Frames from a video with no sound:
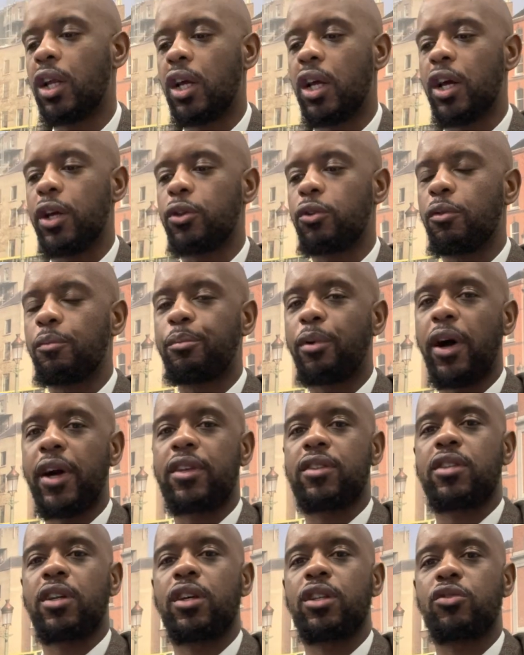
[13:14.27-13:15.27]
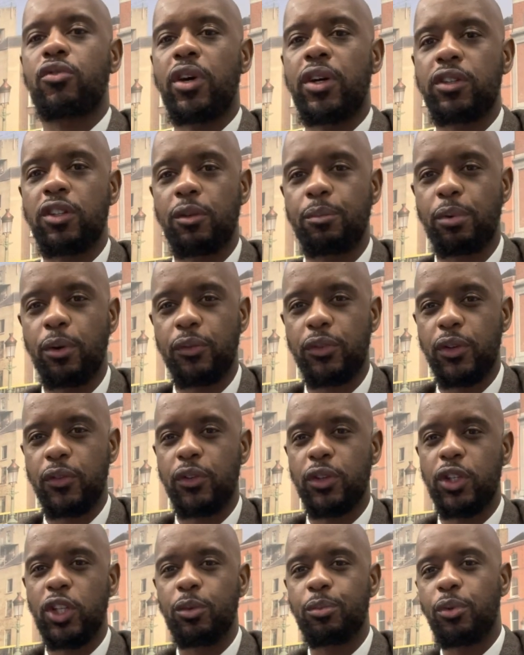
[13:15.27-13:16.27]
Your bite-sized roundup of the
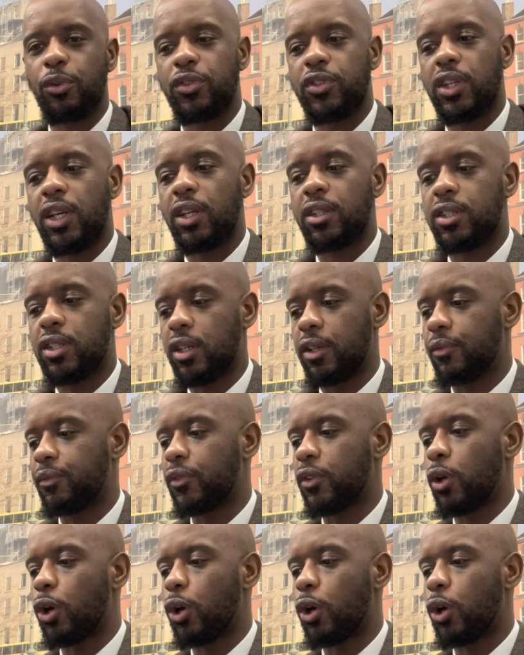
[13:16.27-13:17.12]
renewable sector